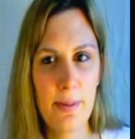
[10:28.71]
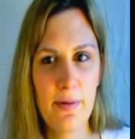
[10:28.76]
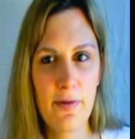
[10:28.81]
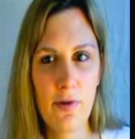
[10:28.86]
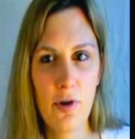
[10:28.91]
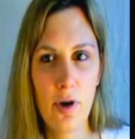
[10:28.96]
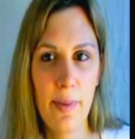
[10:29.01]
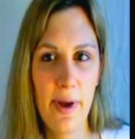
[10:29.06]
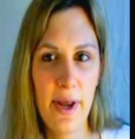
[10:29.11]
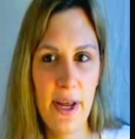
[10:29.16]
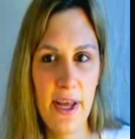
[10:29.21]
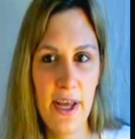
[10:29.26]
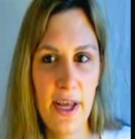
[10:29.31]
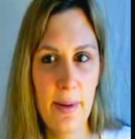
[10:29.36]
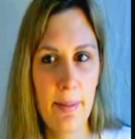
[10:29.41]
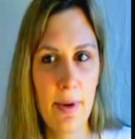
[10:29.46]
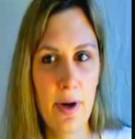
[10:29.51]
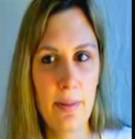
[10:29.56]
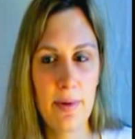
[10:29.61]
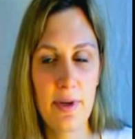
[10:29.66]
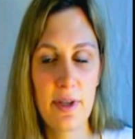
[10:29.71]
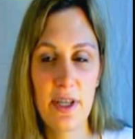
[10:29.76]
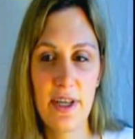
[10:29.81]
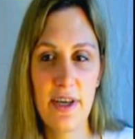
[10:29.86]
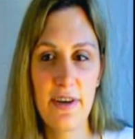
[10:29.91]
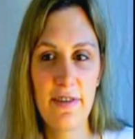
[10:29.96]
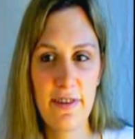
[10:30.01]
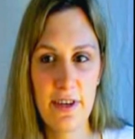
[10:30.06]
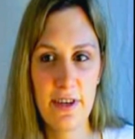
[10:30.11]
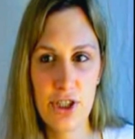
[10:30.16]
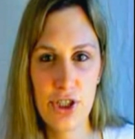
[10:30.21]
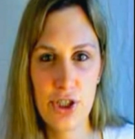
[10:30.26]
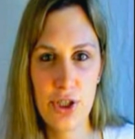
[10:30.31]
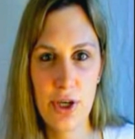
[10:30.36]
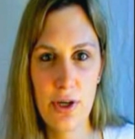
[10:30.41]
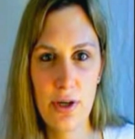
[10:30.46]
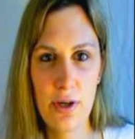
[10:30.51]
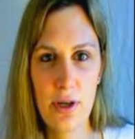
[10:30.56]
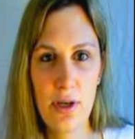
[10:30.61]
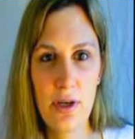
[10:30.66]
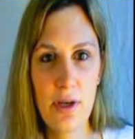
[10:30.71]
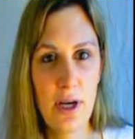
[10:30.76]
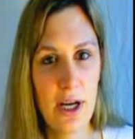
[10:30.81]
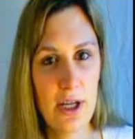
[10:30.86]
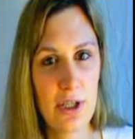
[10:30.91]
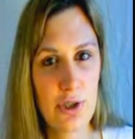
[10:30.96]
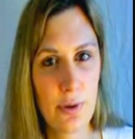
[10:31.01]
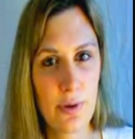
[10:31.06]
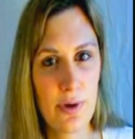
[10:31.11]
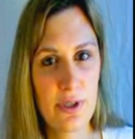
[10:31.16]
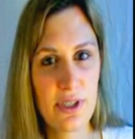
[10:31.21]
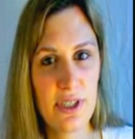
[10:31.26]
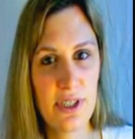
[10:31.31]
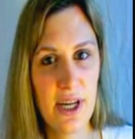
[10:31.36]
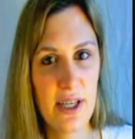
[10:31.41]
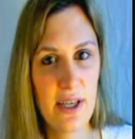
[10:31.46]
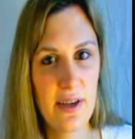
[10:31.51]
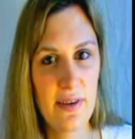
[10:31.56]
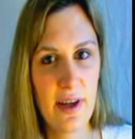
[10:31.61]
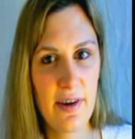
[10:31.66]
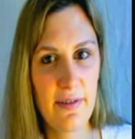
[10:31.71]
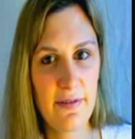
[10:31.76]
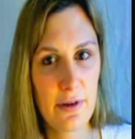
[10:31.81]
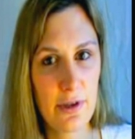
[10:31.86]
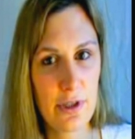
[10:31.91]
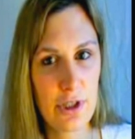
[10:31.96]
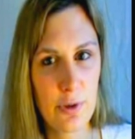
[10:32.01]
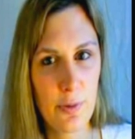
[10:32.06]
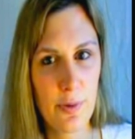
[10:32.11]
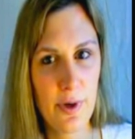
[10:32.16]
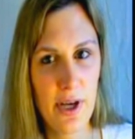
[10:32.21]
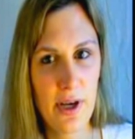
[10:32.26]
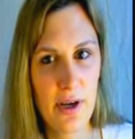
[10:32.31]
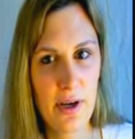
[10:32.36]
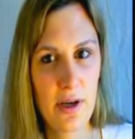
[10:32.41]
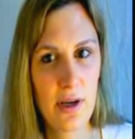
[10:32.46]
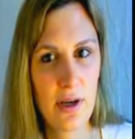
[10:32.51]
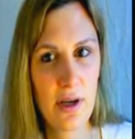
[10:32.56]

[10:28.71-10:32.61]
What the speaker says: before making it publicly official, and towards the end of that first week,